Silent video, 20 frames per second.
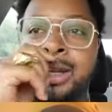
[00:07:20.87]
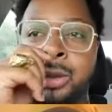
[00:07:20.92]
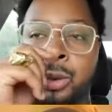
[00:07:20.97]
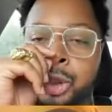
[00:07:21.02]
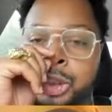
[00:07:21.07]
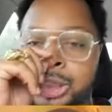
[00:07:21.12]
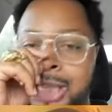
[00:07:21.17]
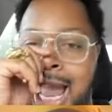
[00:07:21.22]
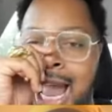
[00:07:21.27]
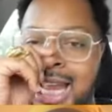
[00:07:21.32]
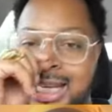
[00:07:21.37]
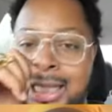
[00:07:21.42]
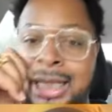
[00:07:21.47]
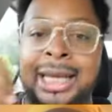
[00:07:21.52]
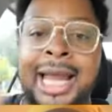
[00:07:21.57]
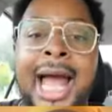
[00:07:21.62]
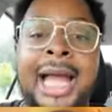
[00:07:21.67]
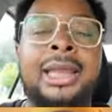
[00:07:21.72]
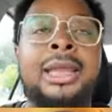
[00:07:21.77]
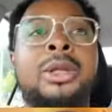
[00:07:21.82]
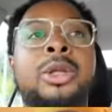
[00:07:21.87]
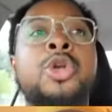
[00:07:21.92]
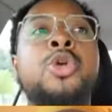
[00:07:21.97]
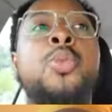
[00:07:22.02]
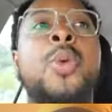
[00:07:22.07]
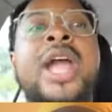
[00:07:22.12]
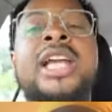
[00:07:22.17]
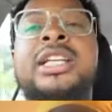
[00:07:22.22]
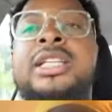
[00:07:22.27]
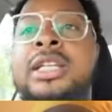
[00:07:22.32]
shot, then you
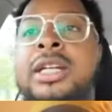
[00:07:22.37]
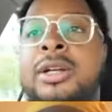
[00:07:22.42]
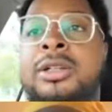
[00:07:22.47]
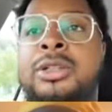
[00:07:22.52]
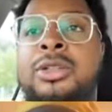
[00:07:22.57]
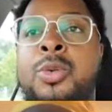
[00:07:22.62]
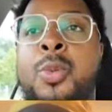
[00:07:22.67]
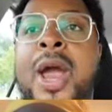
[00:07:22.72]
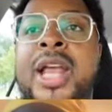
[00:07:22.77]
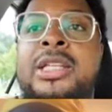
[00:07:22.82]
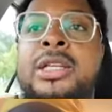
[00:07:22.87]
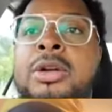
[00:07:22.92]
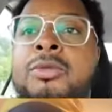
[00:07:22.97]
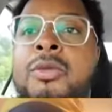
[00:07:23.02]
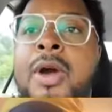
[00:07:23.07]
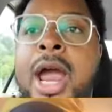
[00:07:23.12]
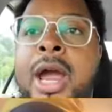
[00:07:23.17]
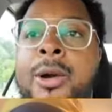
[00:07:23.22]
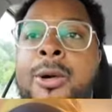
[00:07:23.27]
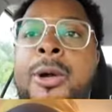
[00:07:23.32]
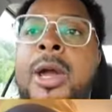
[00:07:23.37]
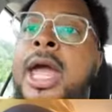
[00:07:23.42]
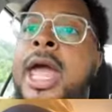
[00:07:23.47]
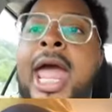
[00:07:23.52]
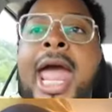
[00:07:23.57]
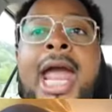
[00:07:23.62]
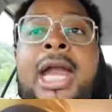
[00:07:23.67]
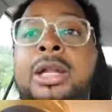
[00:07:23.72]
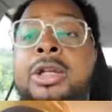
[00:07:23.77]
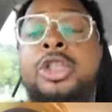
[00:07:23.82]
wasted a round.
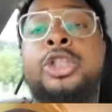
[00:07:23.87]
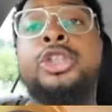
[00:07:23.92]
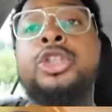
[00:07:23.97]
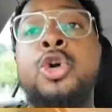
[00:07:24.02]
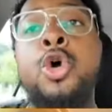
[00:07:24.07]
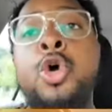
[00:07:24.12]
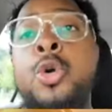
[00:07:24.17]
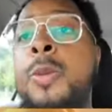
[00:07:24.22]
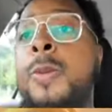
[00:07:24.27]
And Snoop,